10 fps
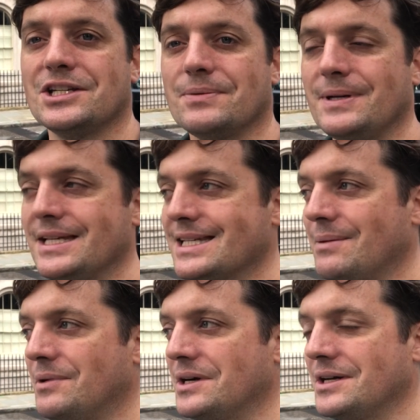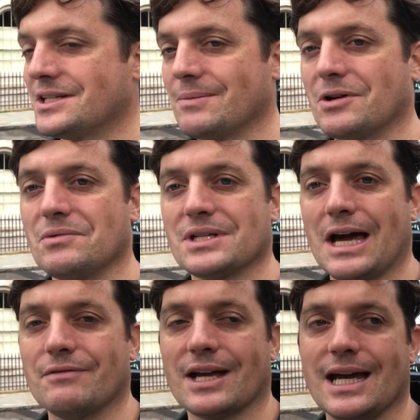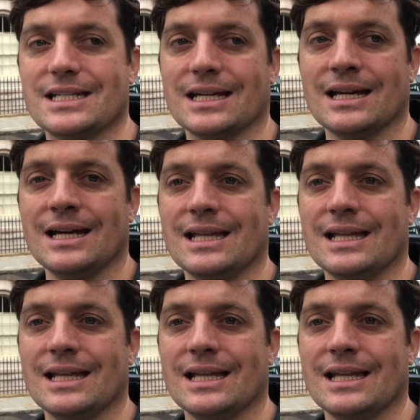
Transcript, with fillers: to be someone, uh, someone who was advocating